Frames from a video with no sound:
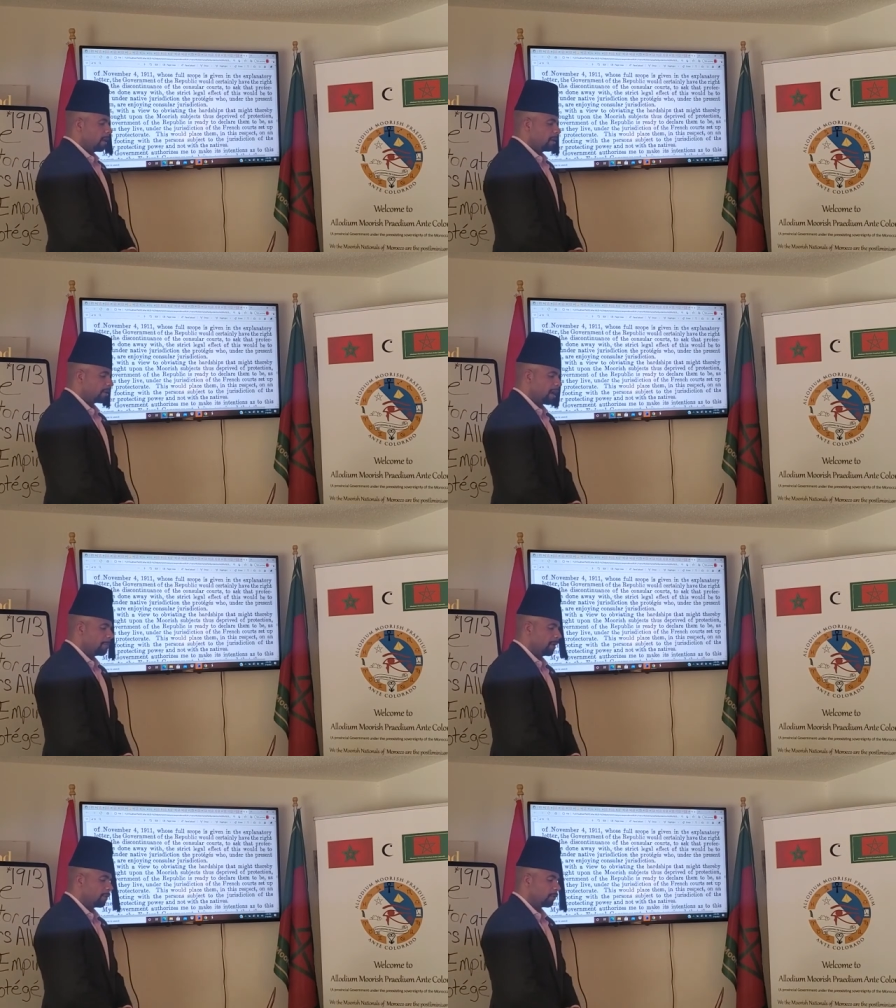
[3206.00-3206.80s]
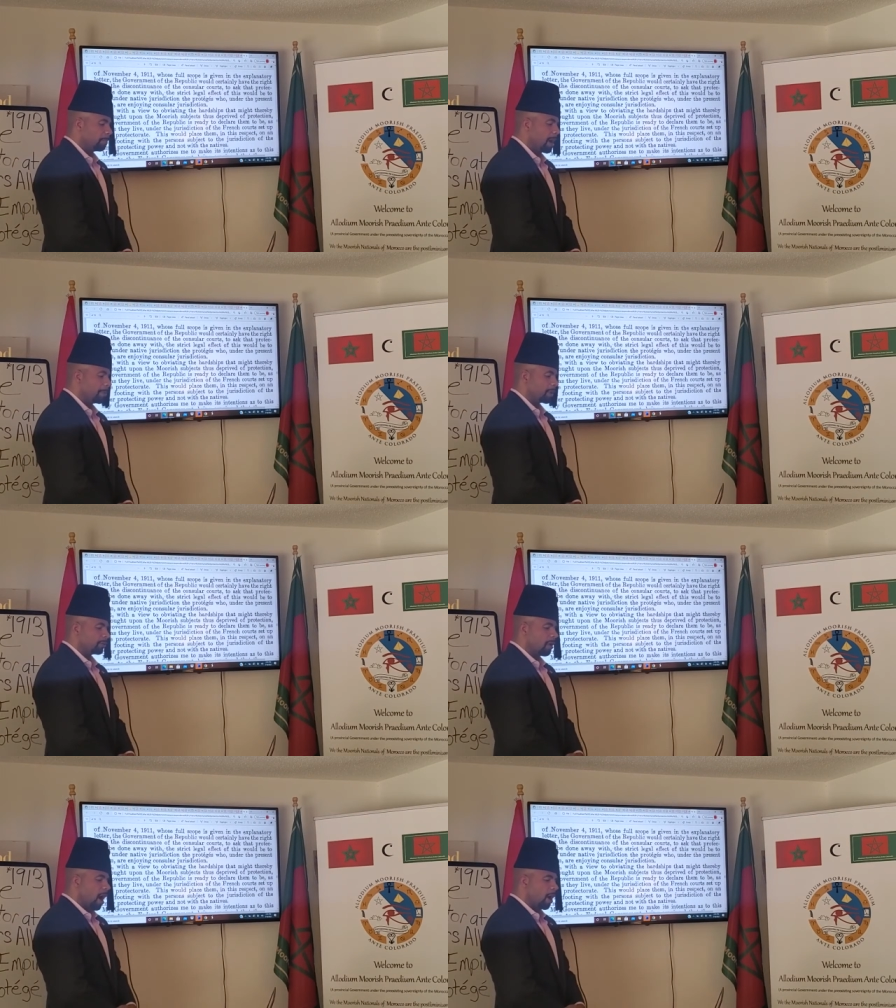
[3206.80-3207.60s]
the government of the Republic
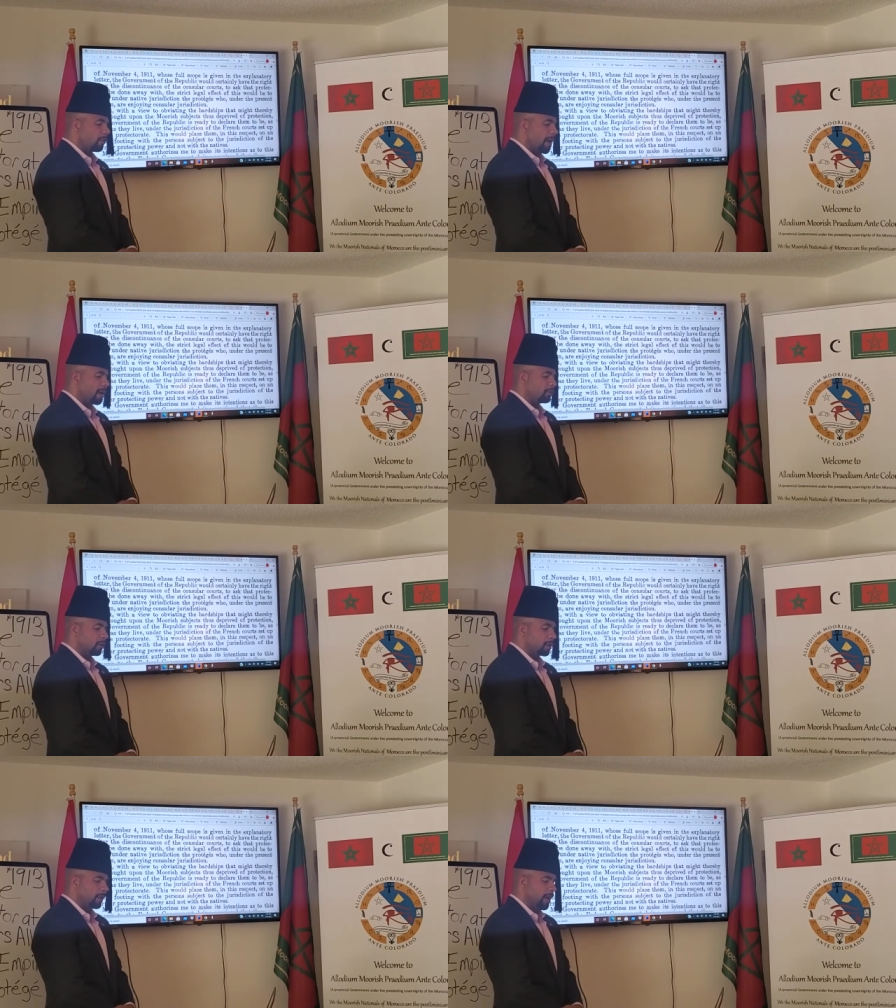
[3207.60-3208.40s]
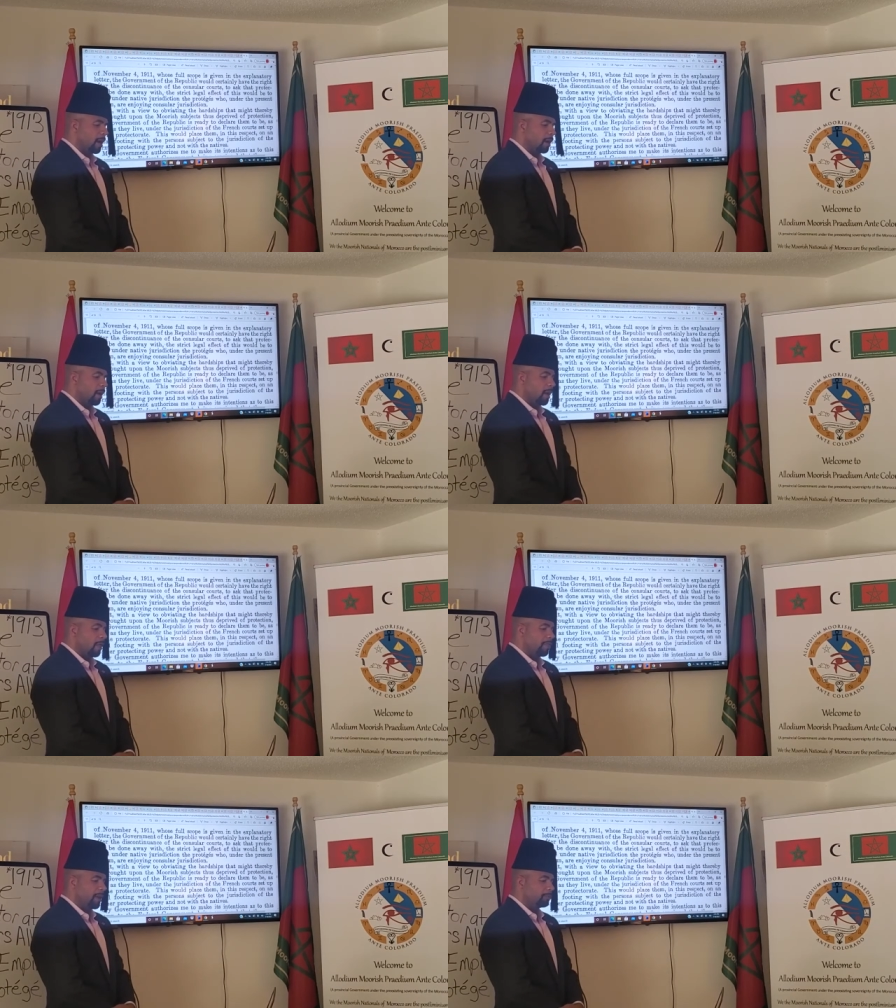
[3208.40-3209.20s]
is already to declare
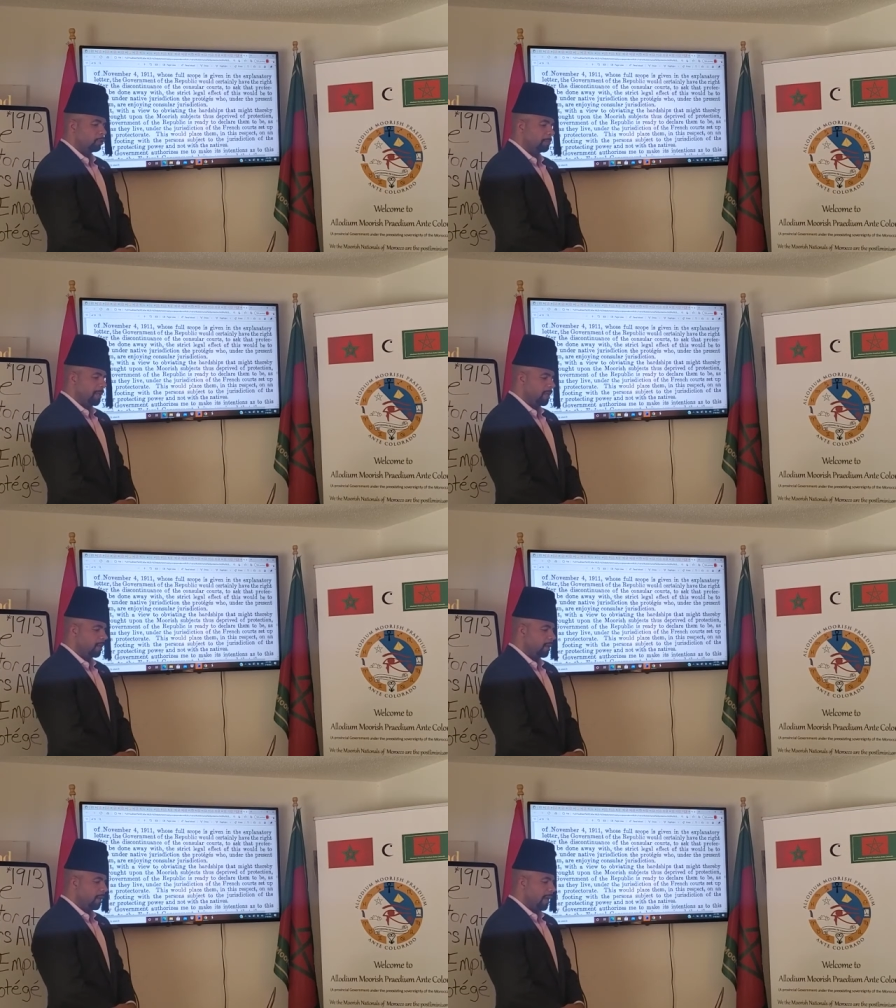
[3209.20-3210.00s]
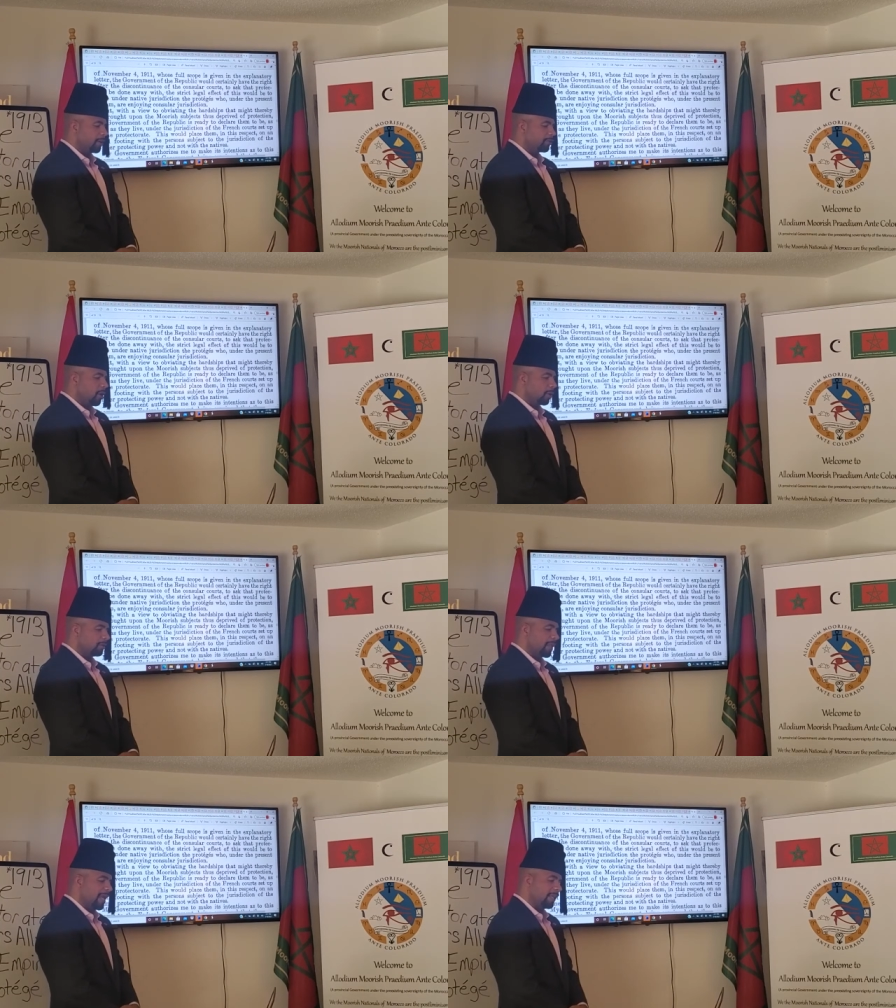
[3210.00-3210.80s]
them to be, as long
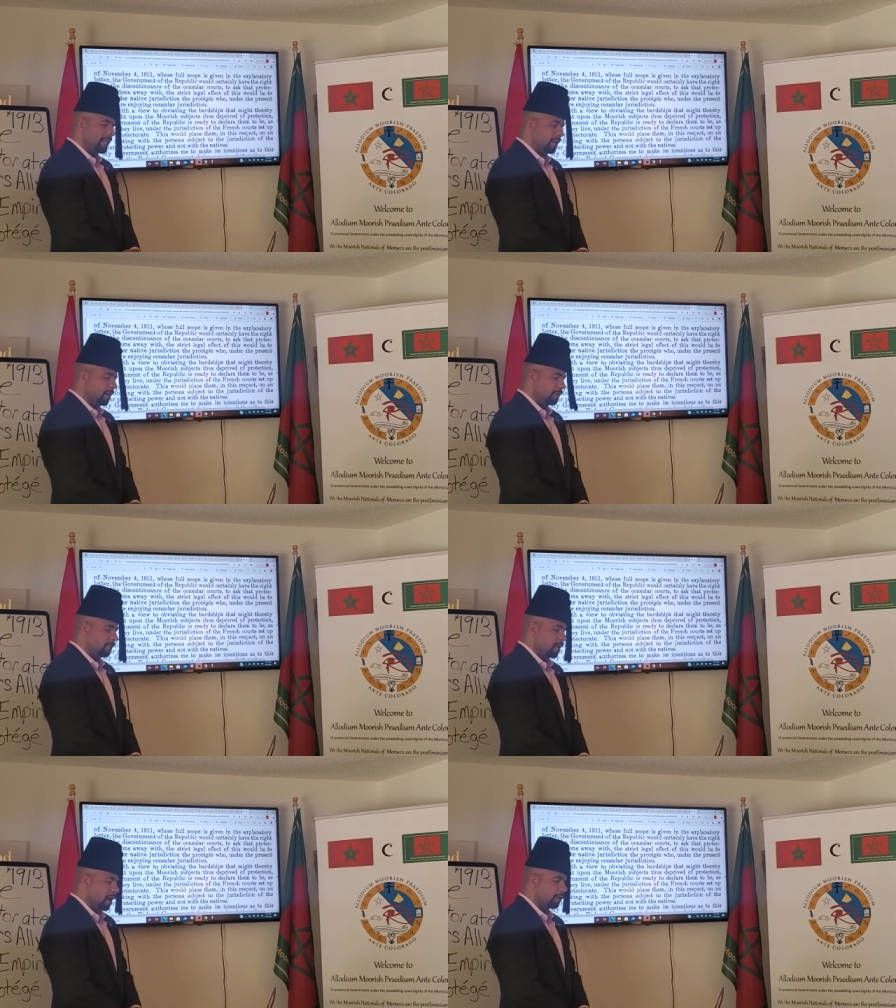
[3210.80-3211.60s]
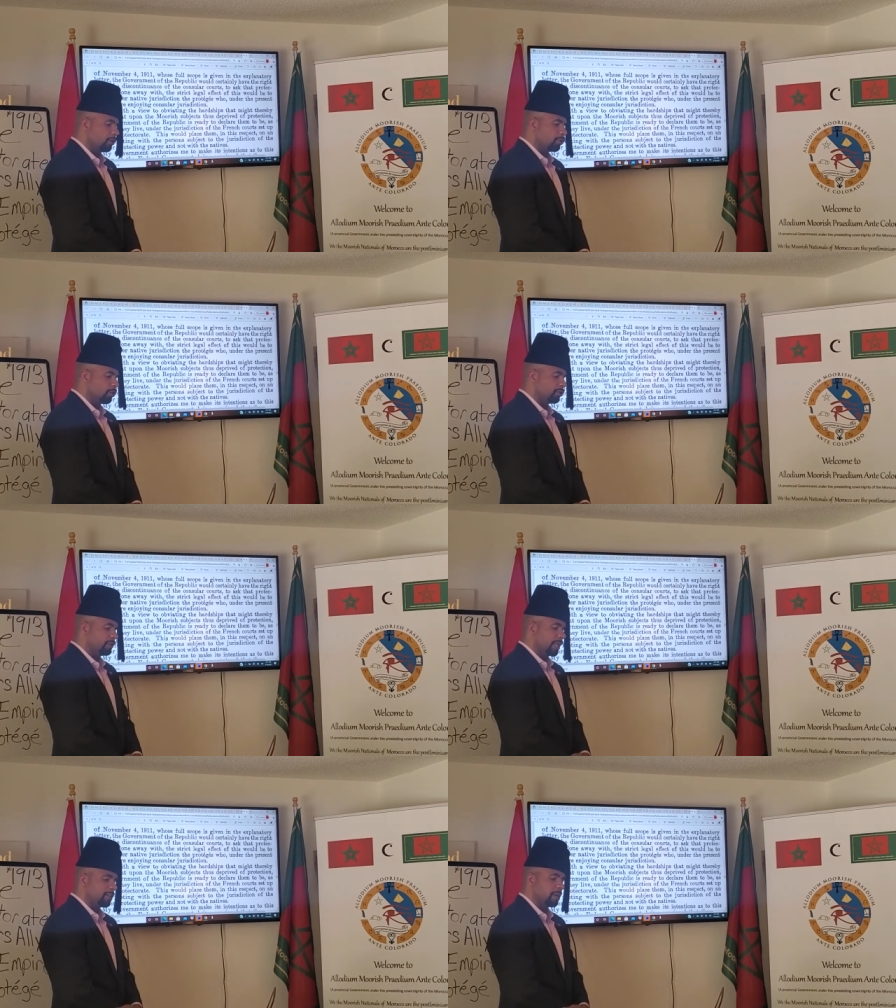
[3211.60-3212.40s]
as they live, under
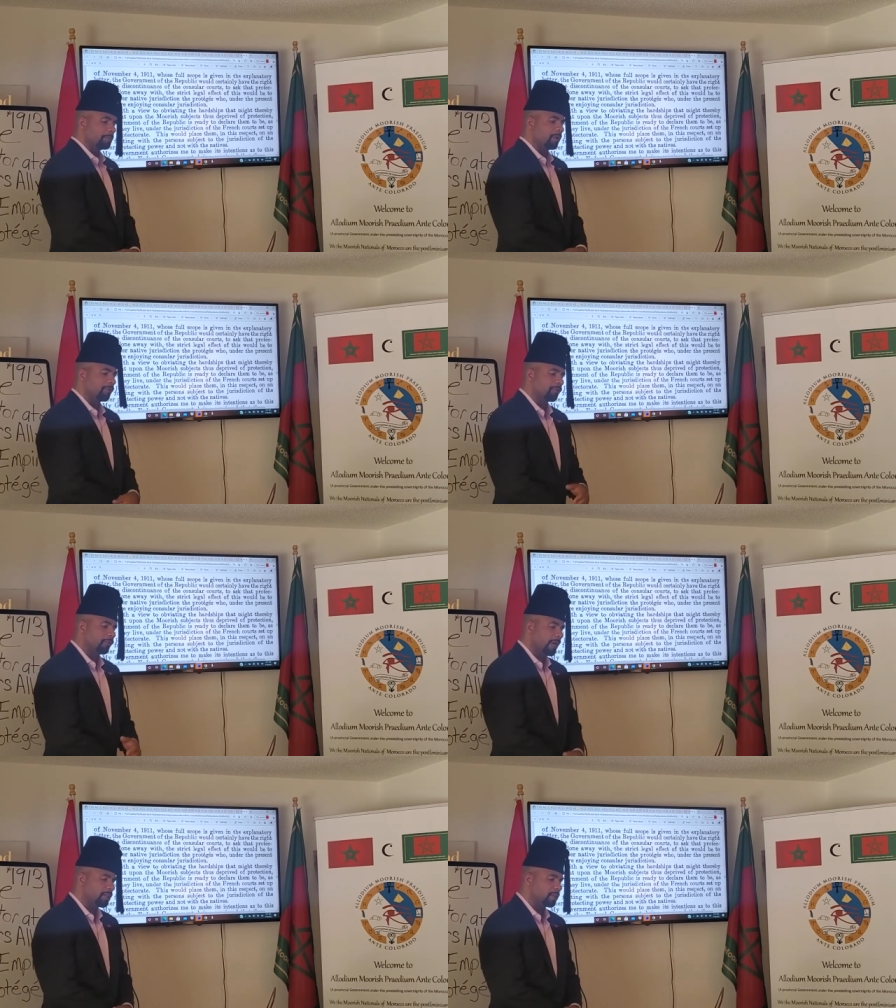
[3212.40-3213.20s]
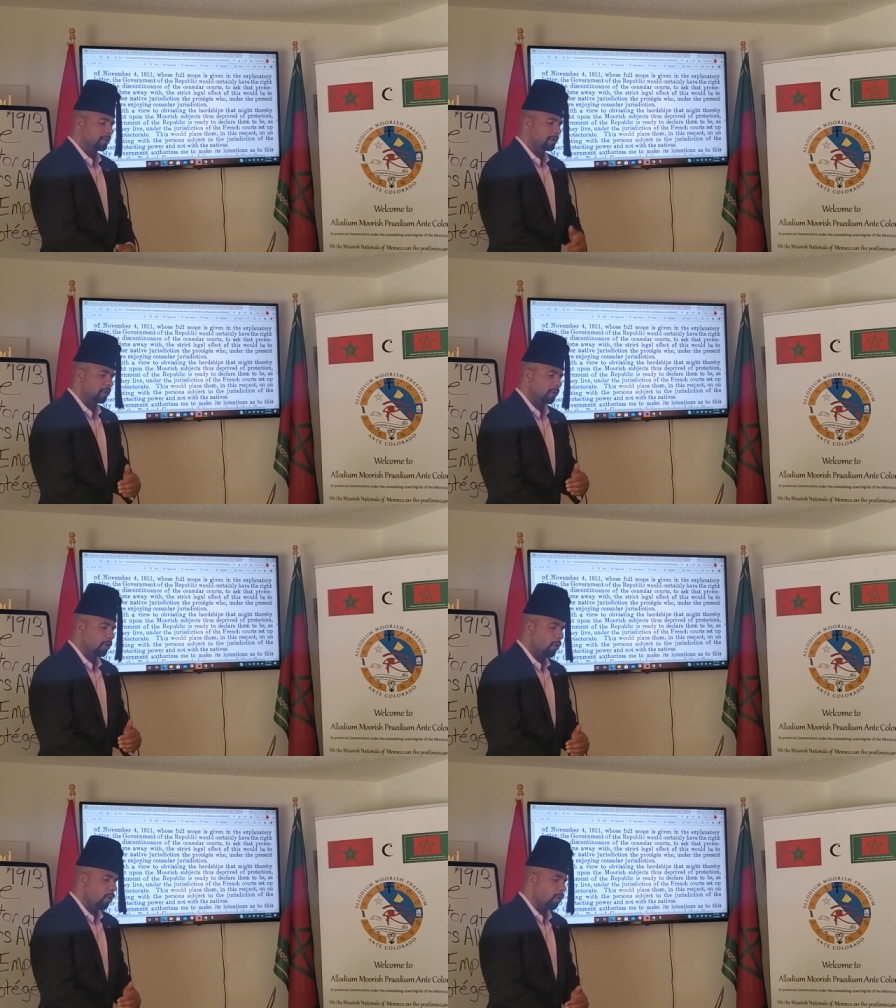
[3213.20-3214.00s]
jurisdiction of the French
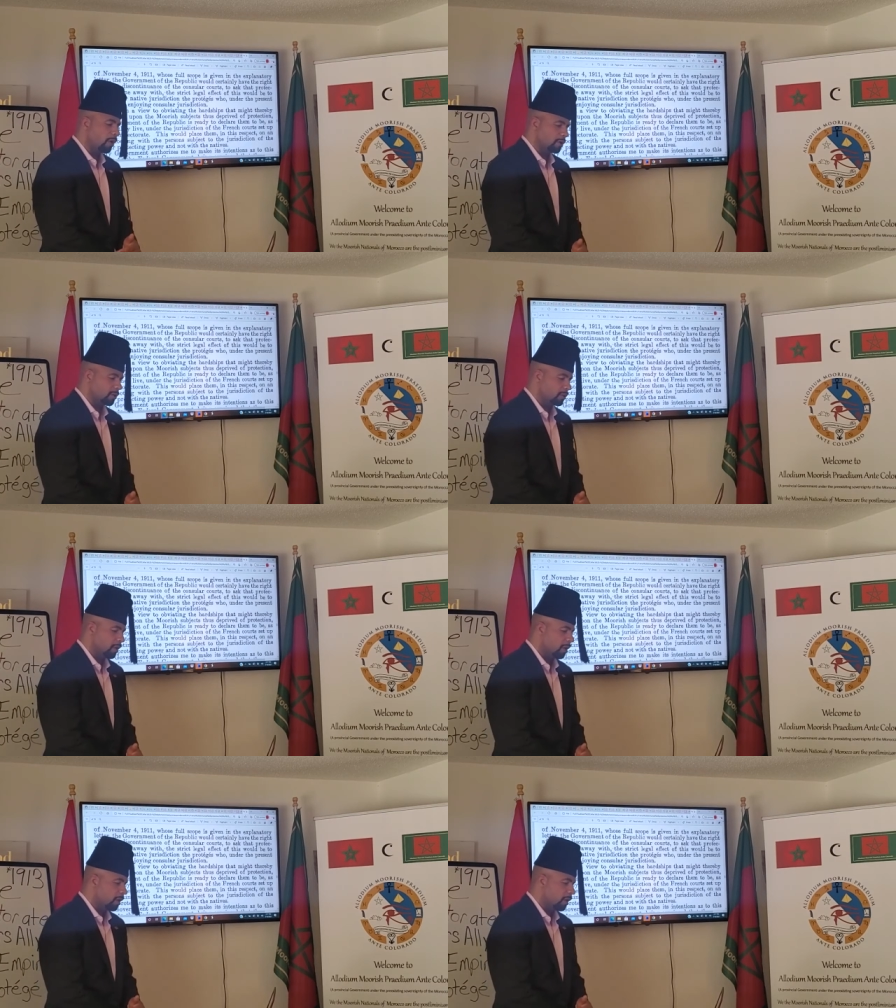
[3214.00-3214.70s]
courts